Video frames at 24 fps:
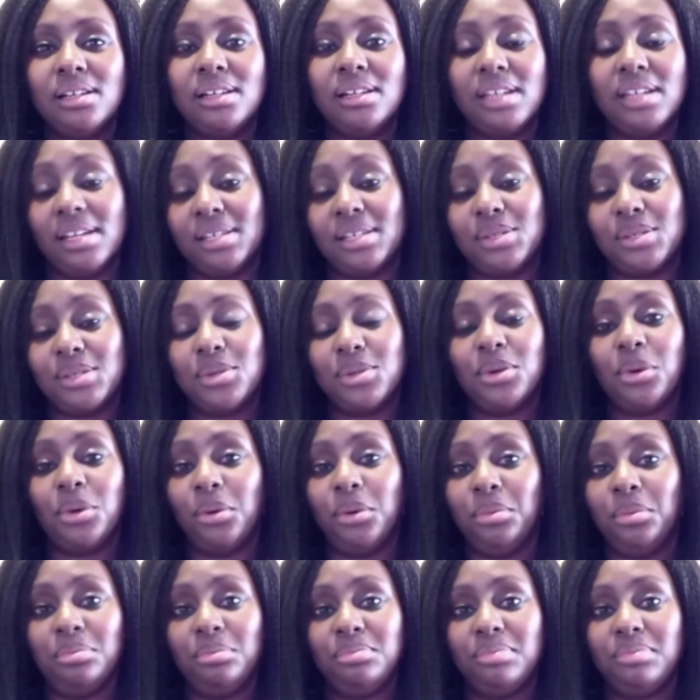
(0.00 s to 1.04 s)
Yeah,
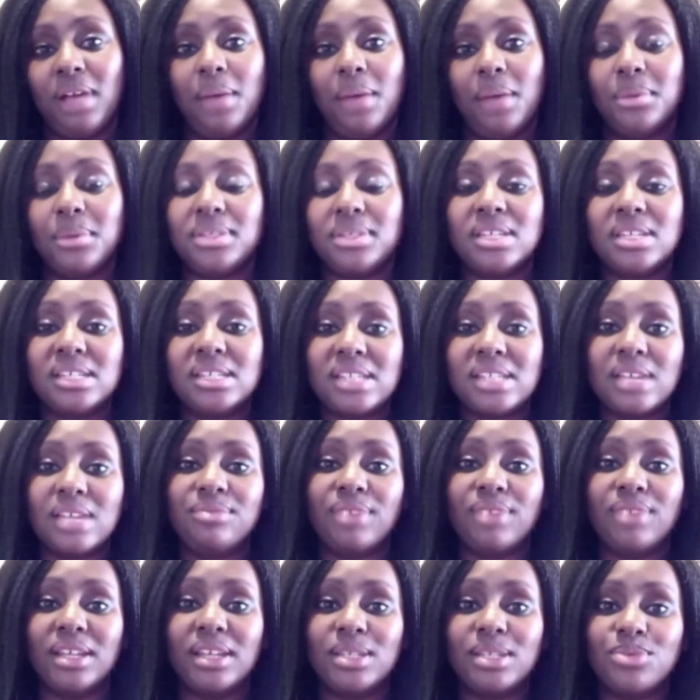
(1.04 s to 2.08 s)
so I would just
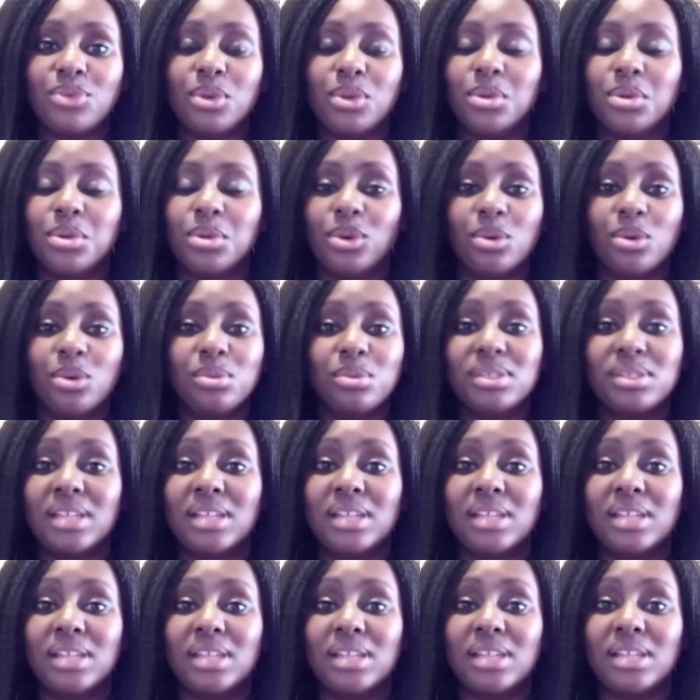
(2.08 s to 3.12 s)
advise for,
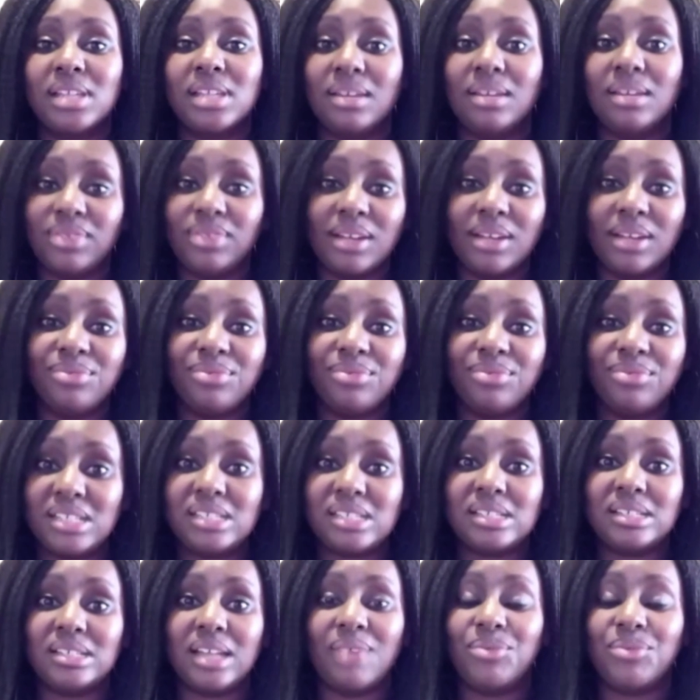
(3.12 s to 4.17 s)
self-love first,
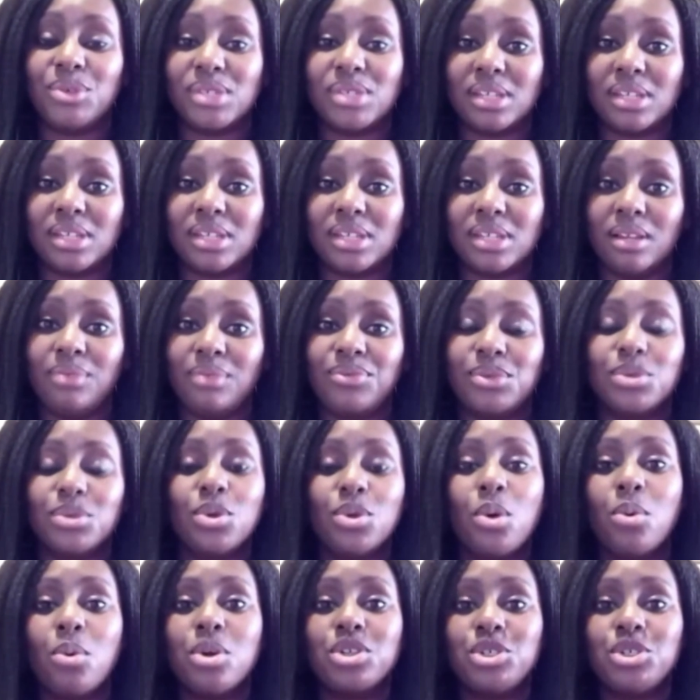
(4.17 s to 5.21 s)
love yourself, know
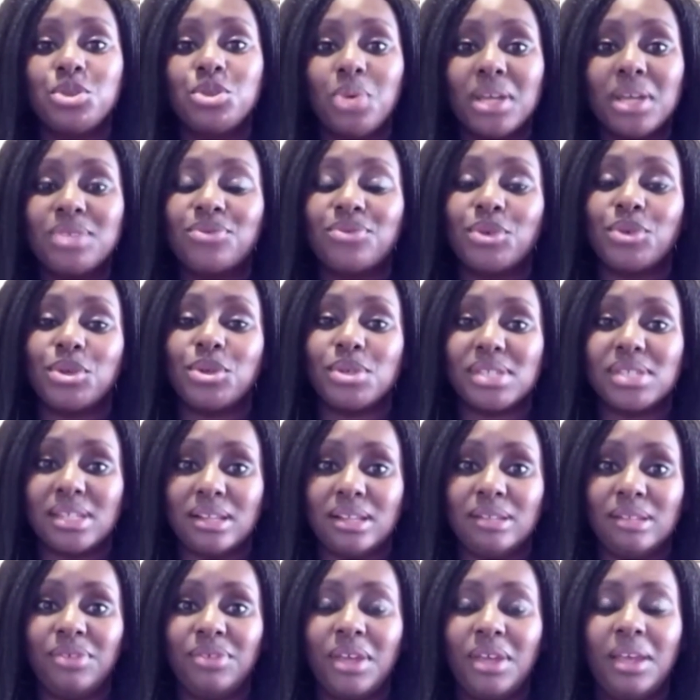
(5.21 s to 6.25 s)
what you want for
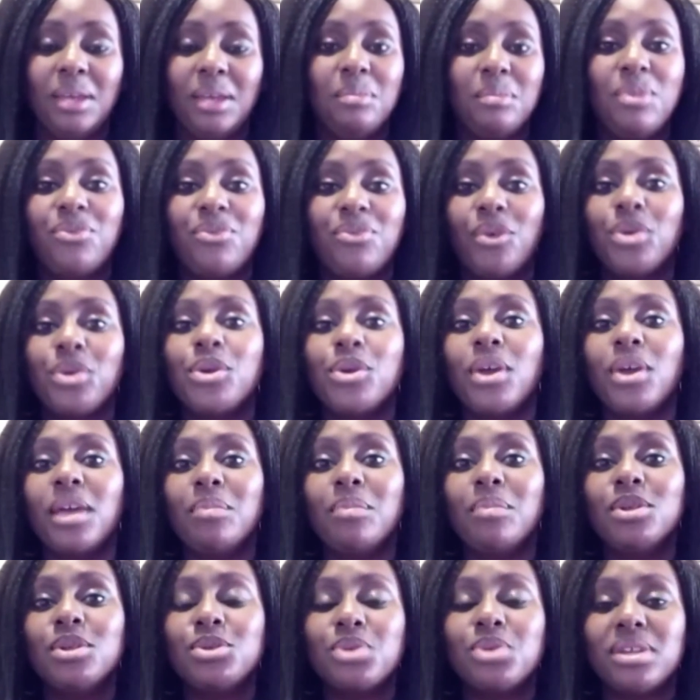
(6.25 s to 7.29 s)
yourself before you're
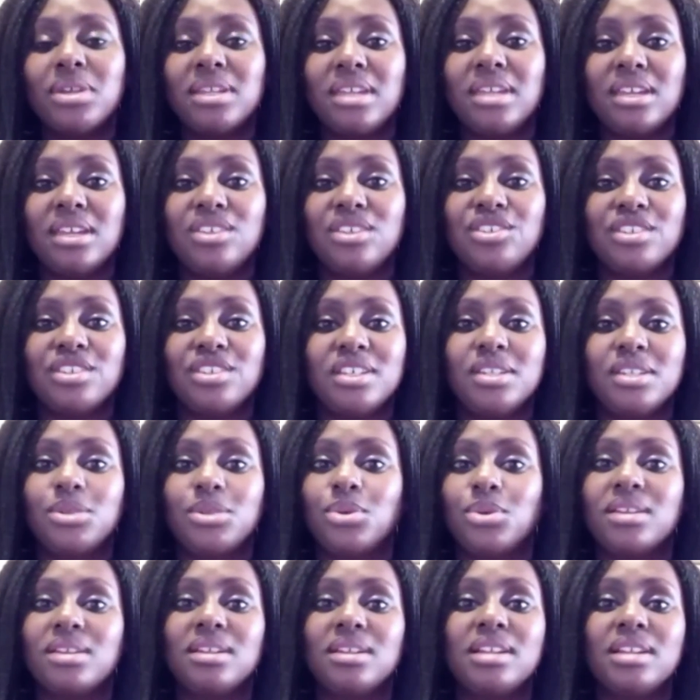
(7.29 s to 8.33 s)
able to engage
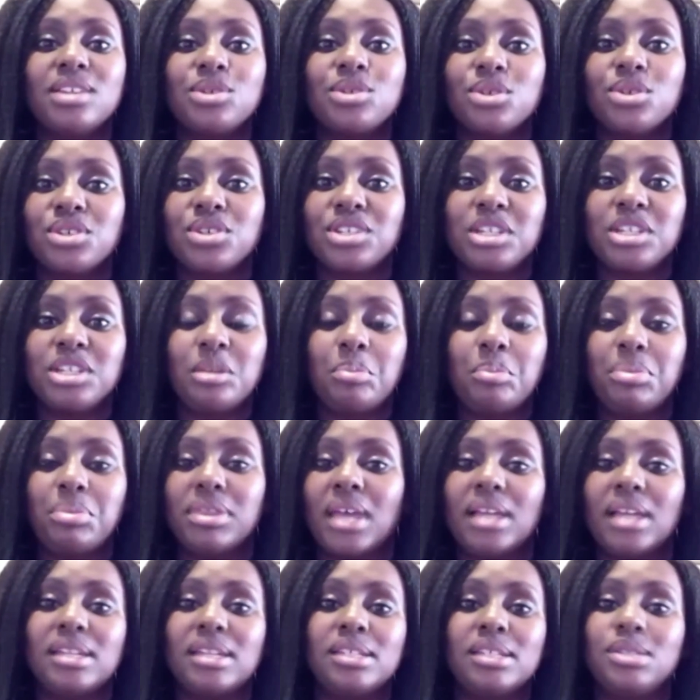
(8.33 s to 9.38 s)
into a relationship
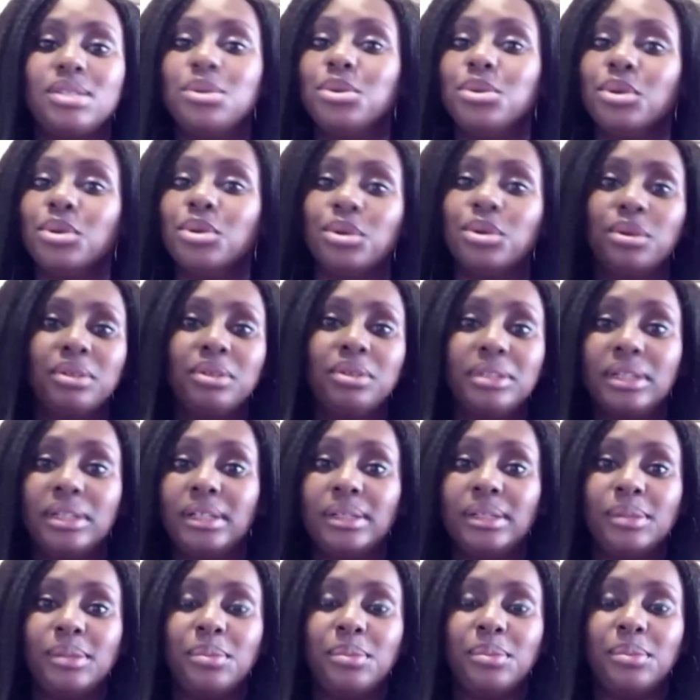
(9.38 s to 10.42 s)
that,
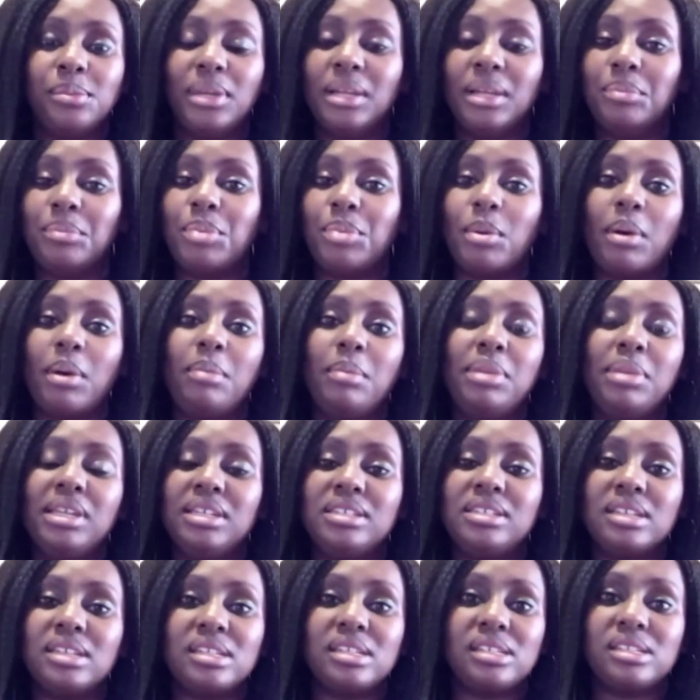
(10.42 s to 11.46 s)
will
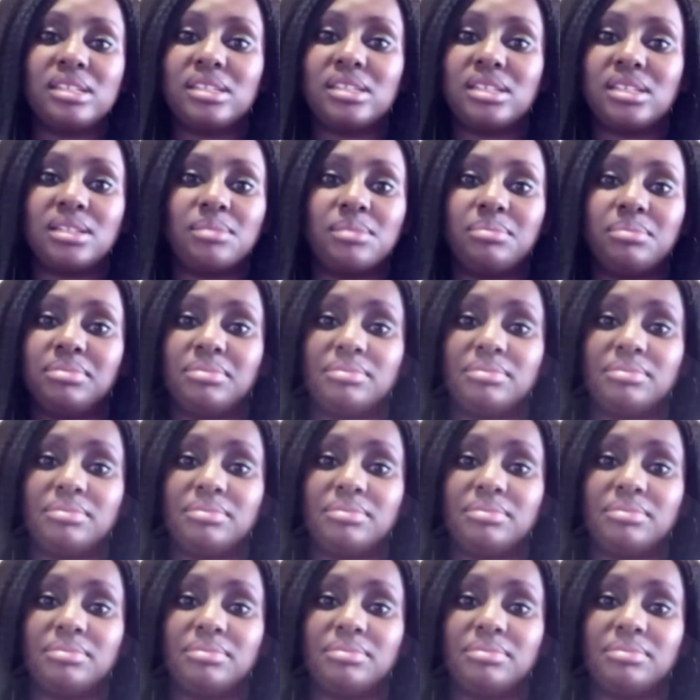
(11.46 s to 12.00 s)
probably just